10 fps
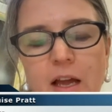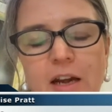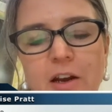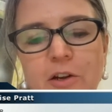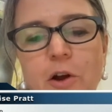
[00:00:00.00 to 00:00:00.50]

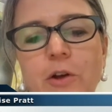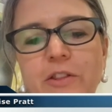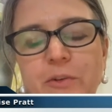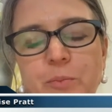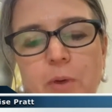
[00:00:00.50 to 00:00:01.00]
and I
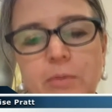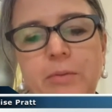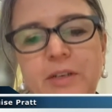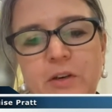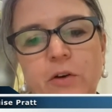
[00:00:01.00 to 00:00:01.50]
know there's
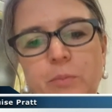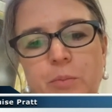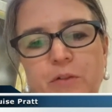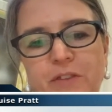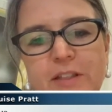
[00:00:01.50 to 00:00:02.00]
probably not
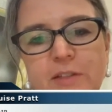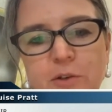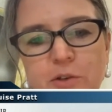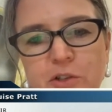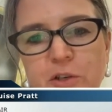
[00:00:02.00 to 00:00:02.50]
a
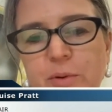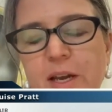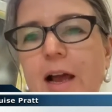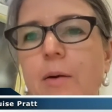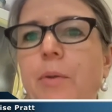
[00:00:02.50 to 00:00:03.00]
perfect
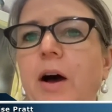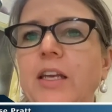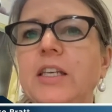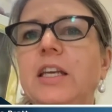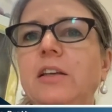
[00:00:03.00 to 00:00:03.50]
solution, but how
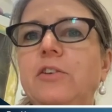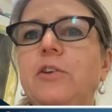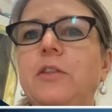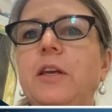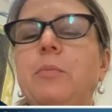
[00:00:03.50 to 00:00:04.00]
binding
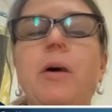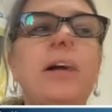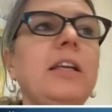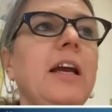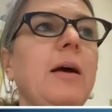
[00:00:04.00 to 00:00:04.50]
do you think
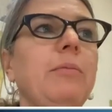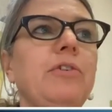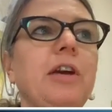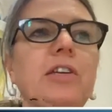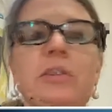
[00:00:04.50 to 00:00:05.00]
binding
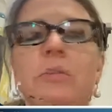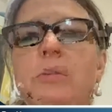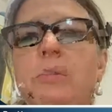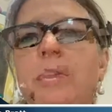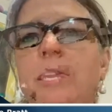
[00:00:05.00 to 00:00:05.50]

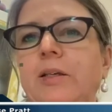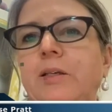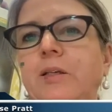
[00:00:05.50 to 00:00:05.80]
arbitration would be?